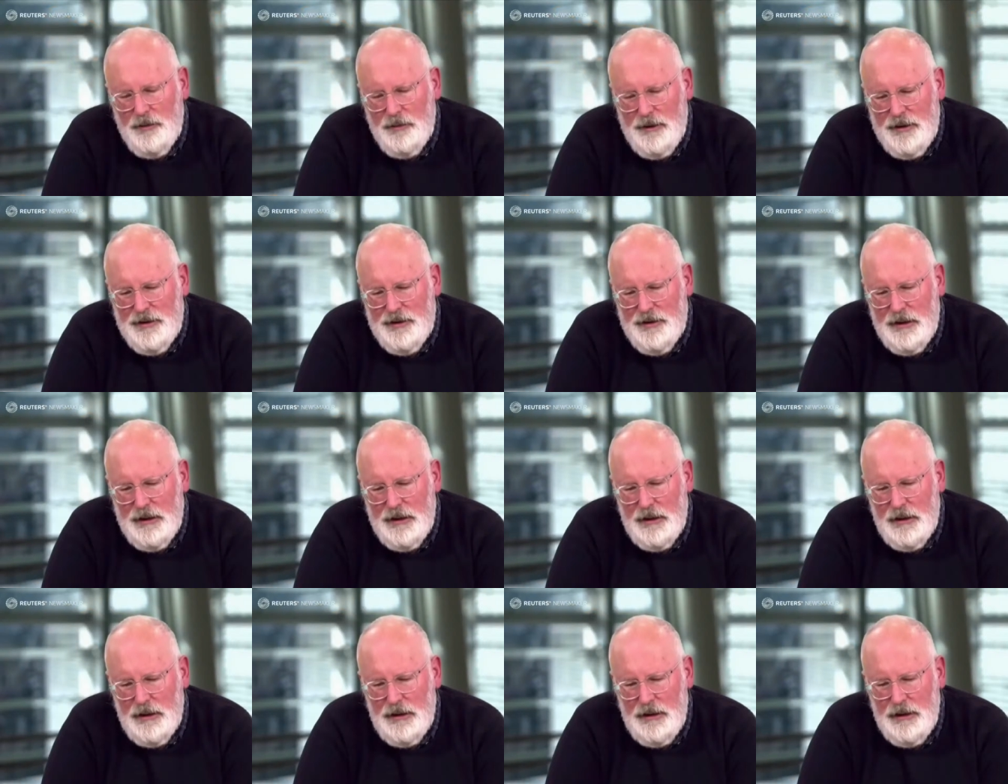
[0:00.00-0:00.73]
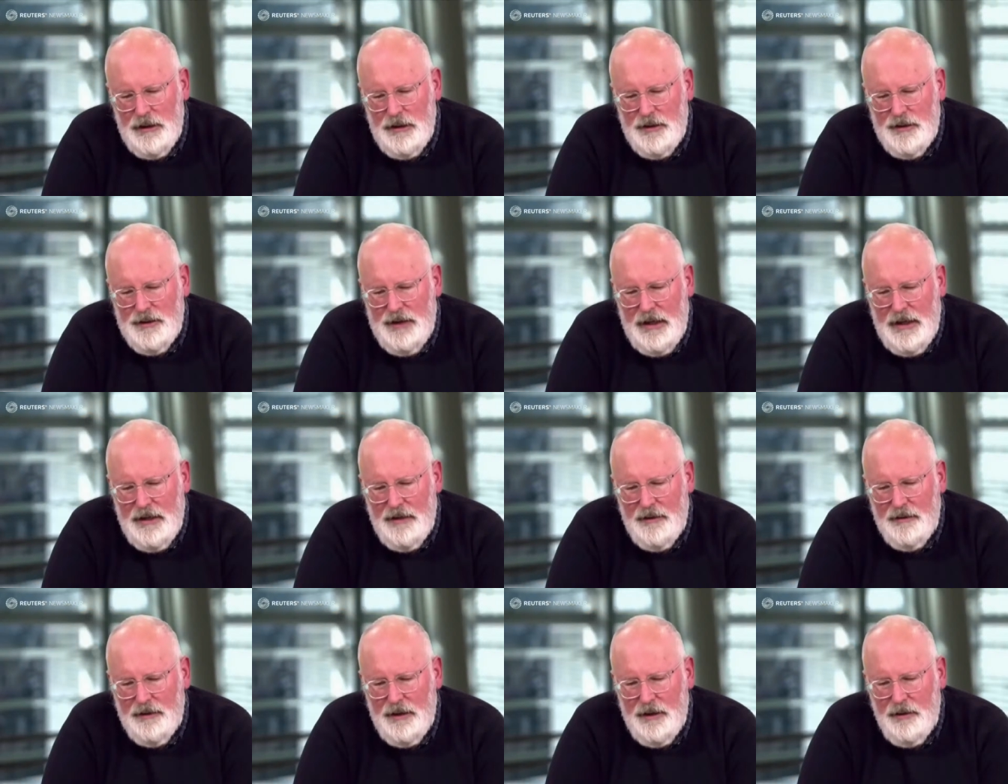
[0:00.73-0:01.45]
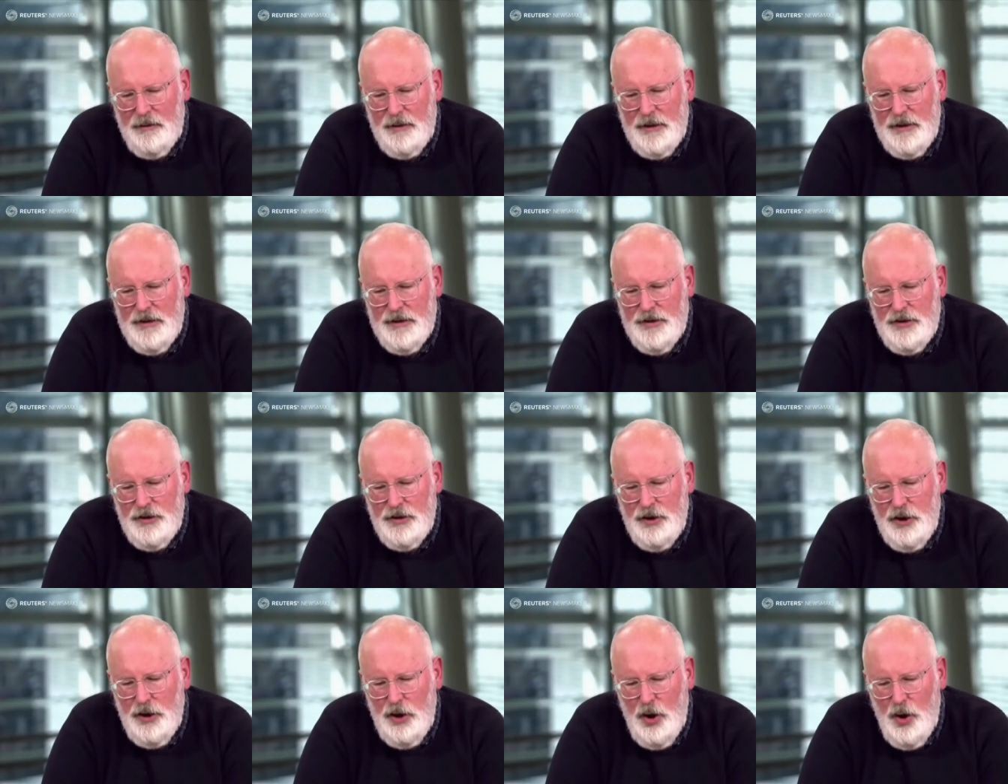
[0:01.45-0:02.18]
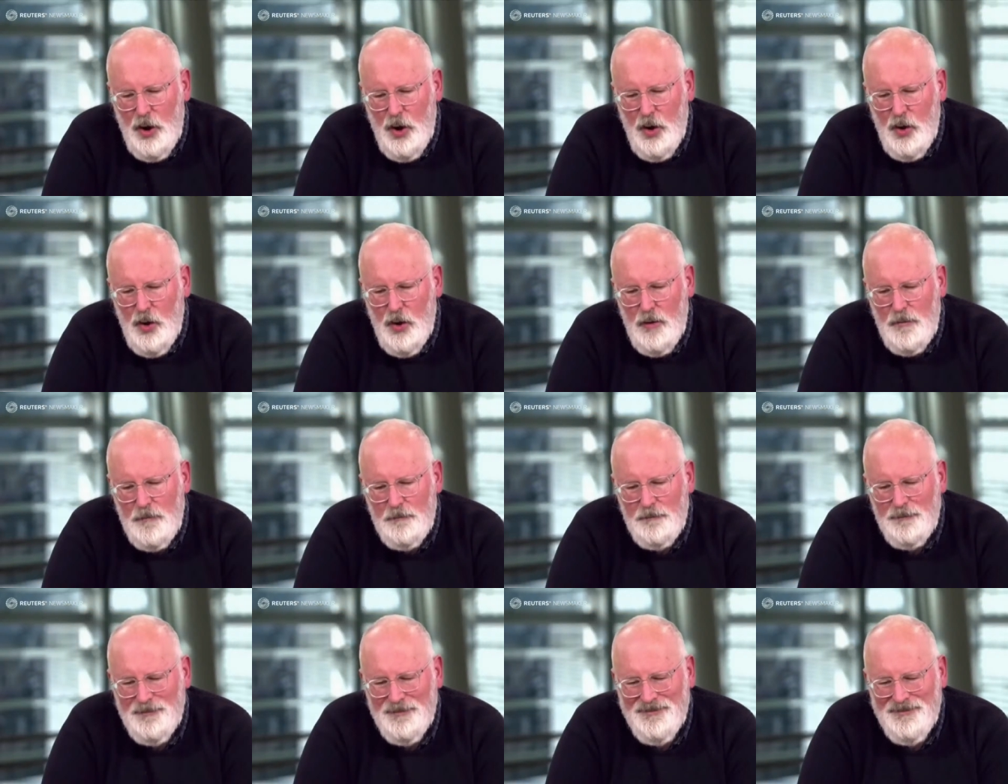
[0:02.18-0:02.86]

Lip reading: optimistic is that there is no